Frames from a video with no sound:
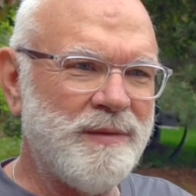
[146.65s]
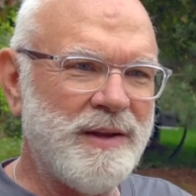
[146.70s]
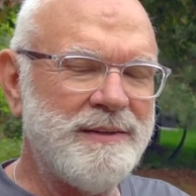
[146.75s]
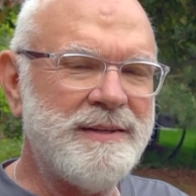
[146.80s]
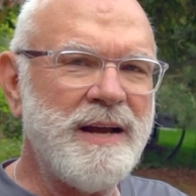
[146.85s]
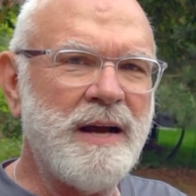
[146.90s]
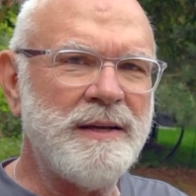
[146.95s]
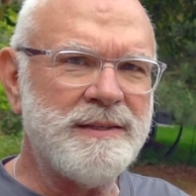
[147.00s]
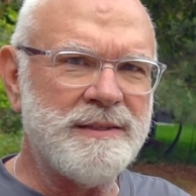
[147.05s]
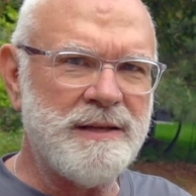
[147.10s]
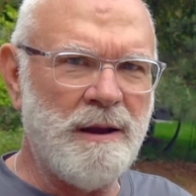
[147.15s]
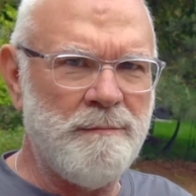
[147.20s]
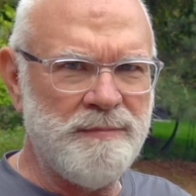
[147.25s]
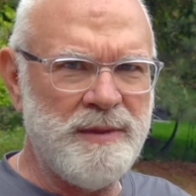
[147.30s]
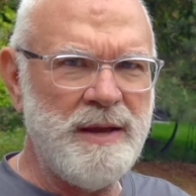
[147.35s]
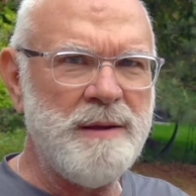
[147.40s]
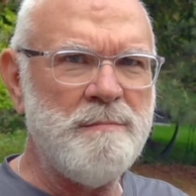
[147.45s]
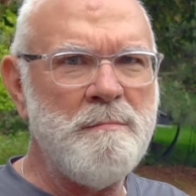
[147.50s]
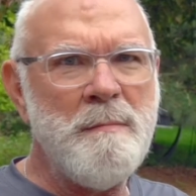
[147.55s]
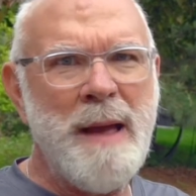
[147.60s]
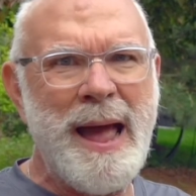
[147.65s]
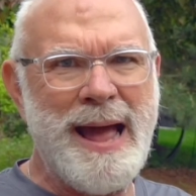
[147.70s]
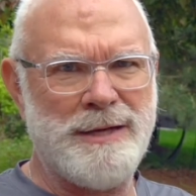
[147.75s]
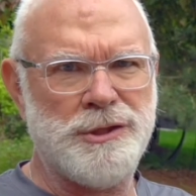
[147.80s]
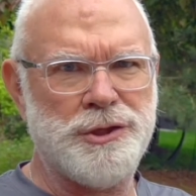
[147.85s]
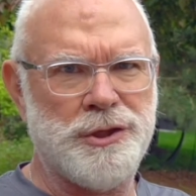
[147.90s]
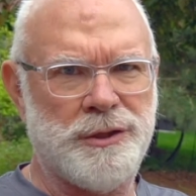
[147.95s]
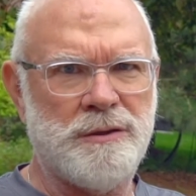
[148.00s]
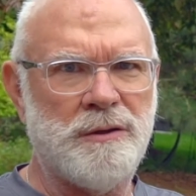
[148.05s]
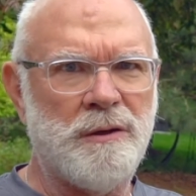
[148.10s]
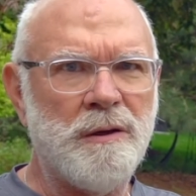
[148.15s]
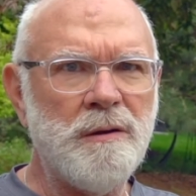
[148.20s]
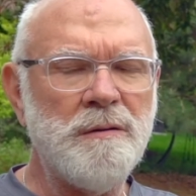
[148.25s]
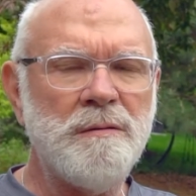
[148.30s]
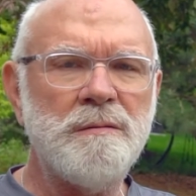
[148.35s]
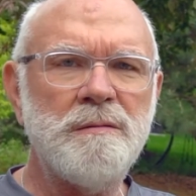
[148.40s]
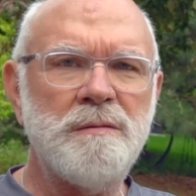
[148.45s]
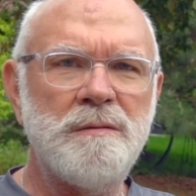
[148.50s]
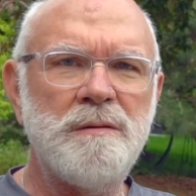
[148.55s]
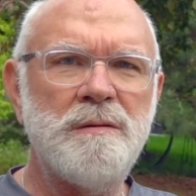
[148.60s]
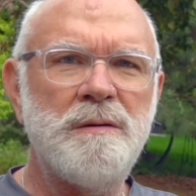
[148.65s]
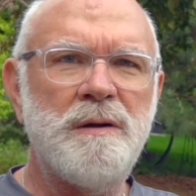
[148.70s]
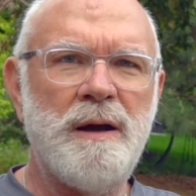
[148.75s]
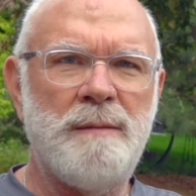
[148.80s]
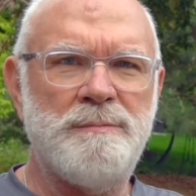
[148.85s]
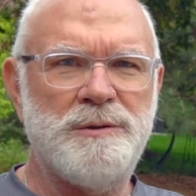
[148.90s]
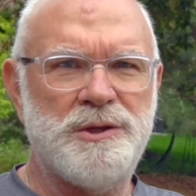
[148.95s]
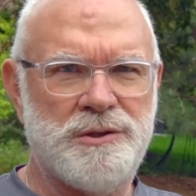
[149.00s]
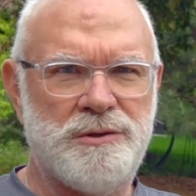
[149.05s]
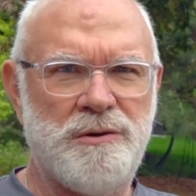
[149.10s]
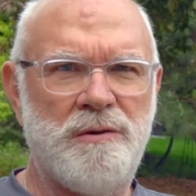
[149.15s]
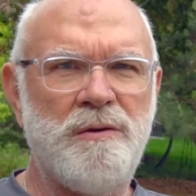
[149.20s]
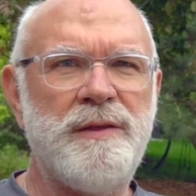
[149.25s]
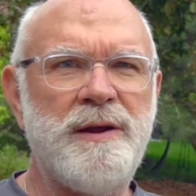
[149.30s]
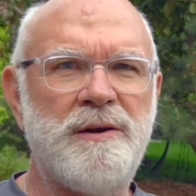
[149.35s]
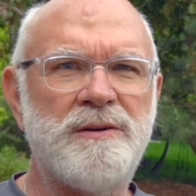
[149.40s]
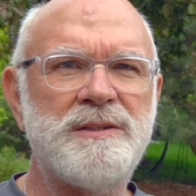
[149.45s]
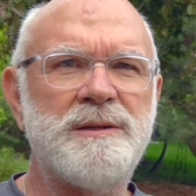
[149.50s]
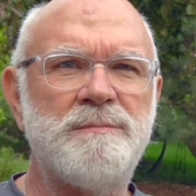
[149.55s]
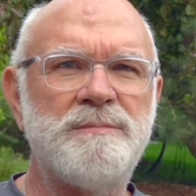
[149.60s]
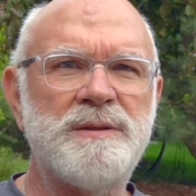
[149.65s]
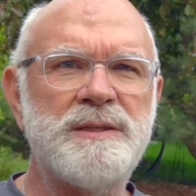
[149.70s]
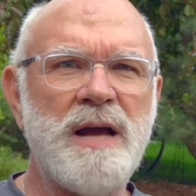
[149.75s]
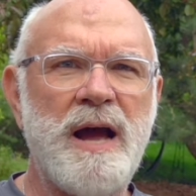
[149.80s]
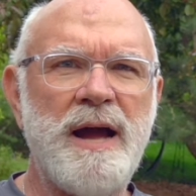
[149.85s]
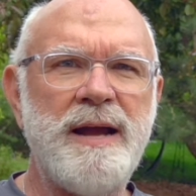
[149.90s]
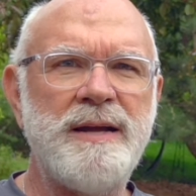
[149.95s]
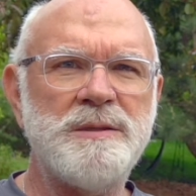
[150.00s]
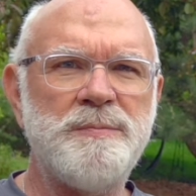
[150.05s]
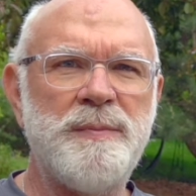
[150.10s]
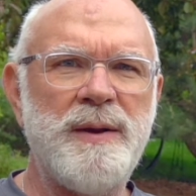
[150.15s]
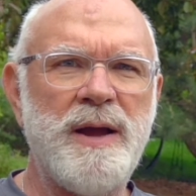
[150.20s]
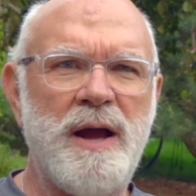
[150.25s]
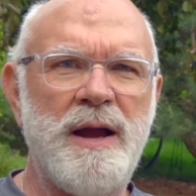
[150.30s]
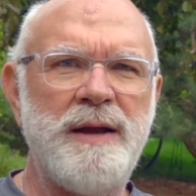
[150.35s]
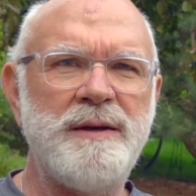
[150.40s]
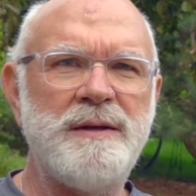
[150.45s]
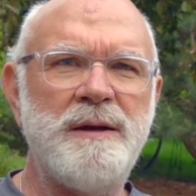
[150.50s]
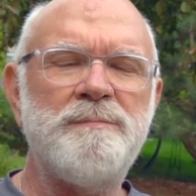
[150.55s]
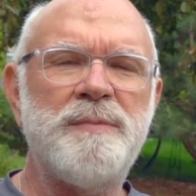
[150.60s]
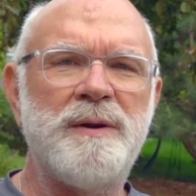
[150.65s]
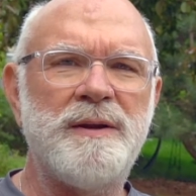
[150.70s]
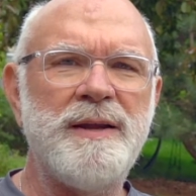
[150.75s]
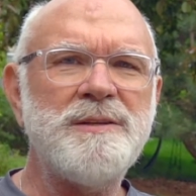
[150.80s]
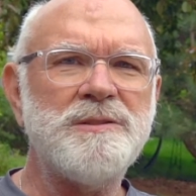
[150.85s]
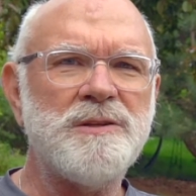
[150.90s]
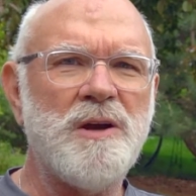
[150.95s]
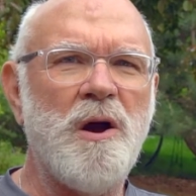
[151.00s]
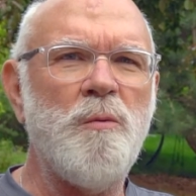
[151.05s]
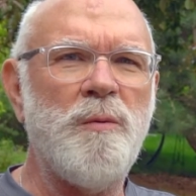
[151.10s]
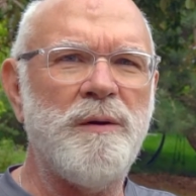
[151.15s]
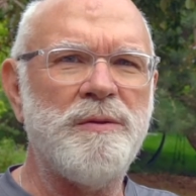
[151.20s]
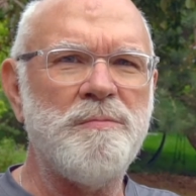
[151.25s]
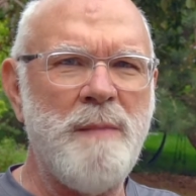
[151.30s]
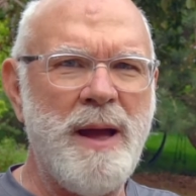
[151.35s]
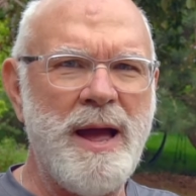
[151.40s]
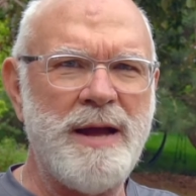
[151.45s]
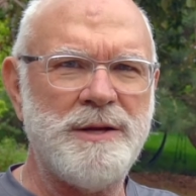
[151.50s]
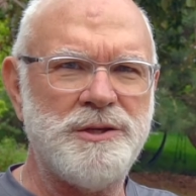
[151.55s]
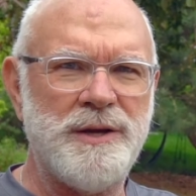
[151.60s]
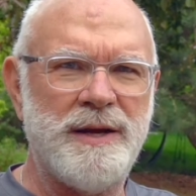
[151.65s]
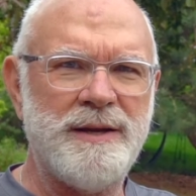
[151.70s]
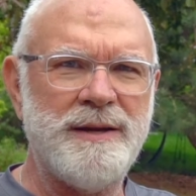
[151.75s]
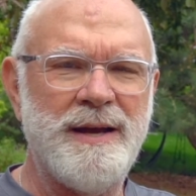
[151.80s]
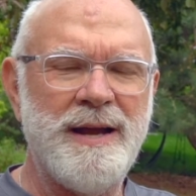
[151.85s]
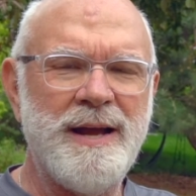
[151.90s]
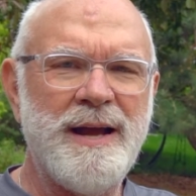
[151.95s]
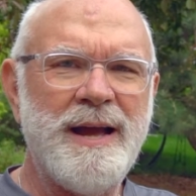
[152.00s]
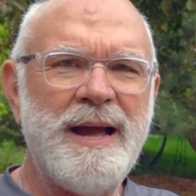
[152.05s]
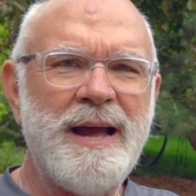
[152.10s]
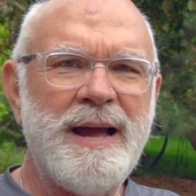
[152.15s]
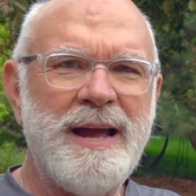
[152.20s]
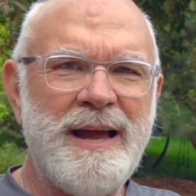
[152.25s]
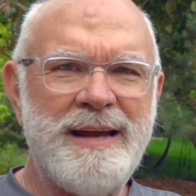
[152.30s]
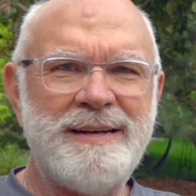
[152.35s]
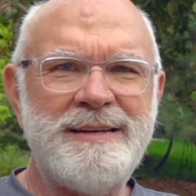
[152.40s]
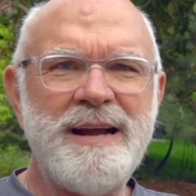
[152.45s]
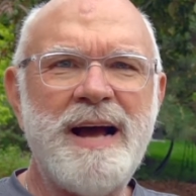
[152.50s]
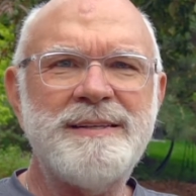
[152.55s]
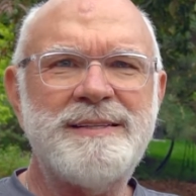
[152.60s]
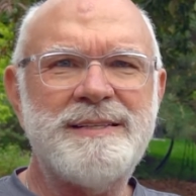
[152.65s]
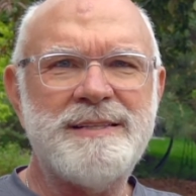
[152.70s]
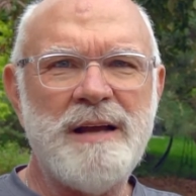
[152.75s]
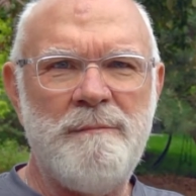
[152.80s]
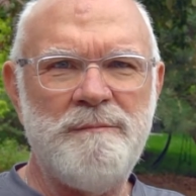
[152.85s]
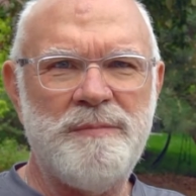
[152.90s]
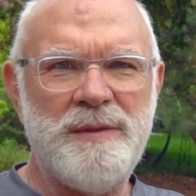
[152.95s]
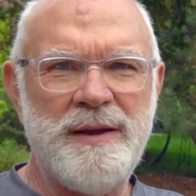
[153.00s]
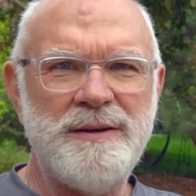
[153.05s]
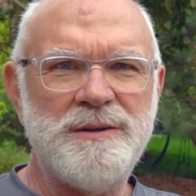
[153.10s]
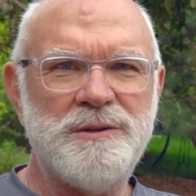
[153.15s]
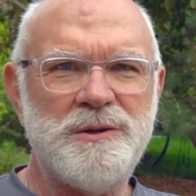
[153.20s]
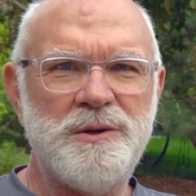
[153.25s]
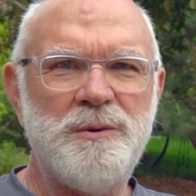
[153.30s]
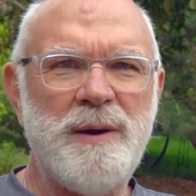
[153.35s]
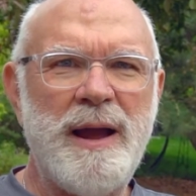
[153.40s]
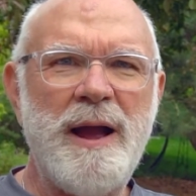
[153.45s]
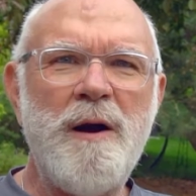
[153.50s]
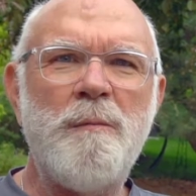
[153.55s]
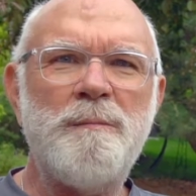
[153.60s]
does something magical. I'm sure there's some science behind it, but let's go with magic. It does something to help